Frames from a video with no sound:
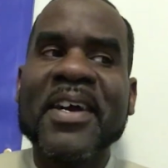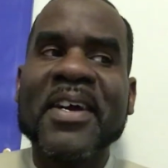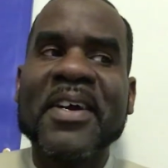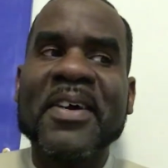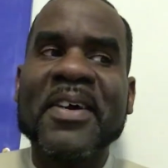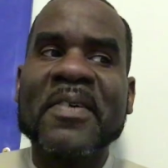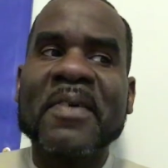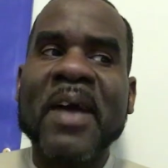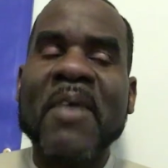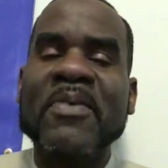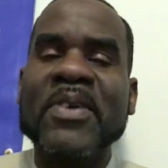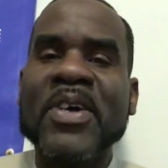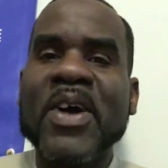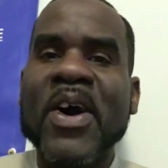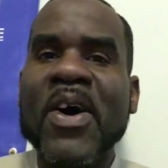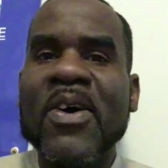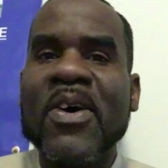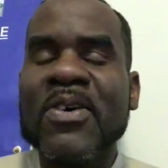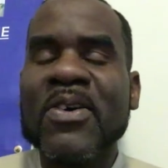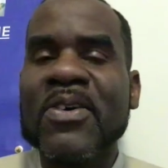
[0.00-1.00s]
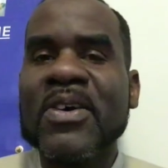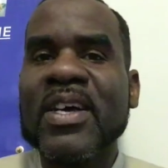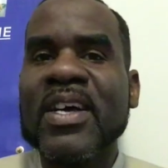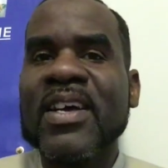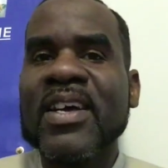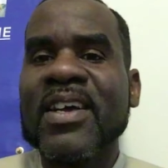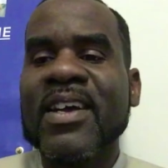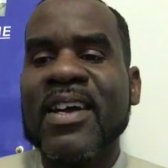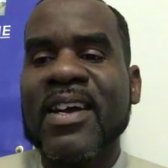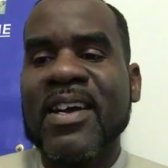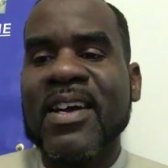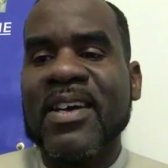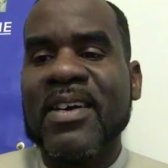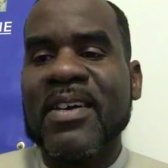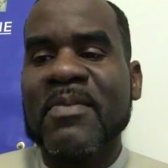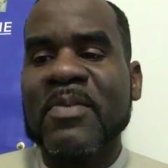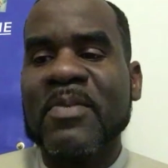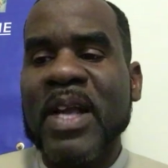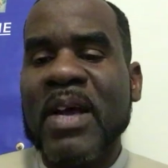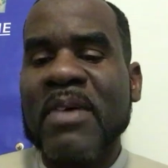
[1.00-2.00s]
I recall
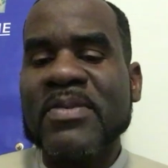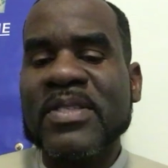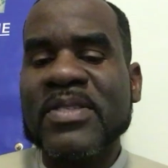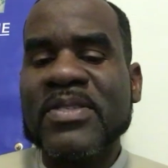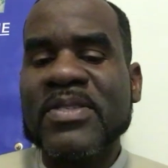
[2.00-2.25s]
when I was in